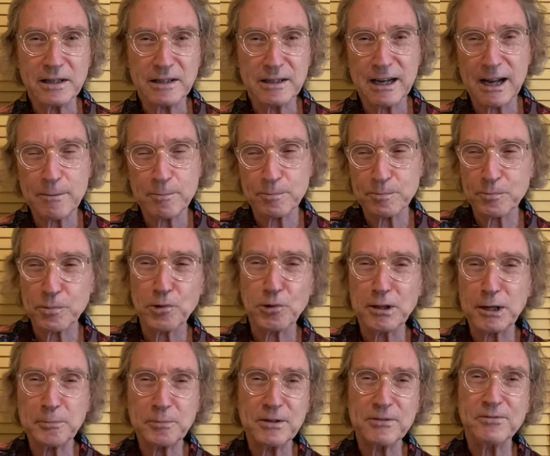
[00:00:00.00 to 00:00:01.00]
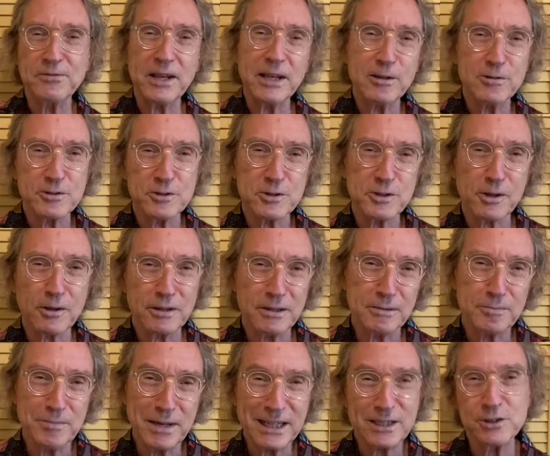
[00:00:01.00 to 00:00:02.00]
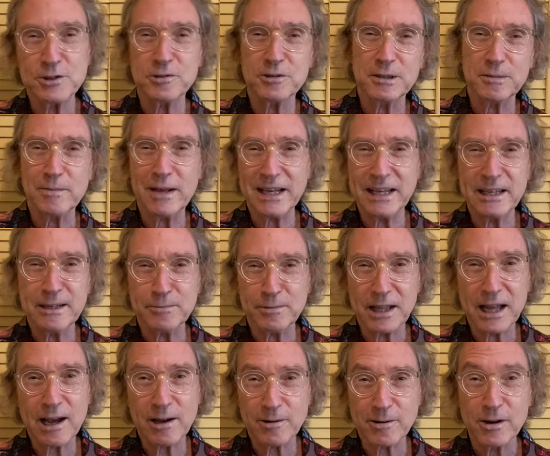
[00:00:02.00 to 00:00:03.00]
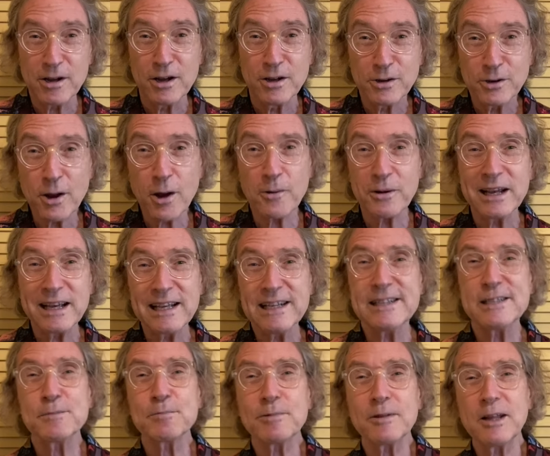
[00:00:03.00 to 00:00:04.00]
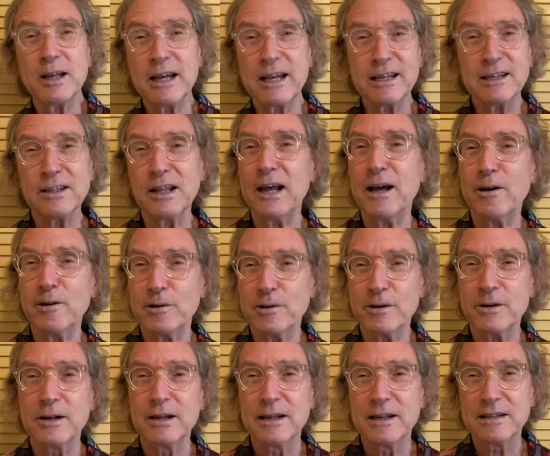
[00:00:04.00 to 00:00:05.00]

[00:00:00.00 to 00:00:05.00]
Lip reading: They're not pulling up the faders on the mixer to make him louder. No, he's playing louder.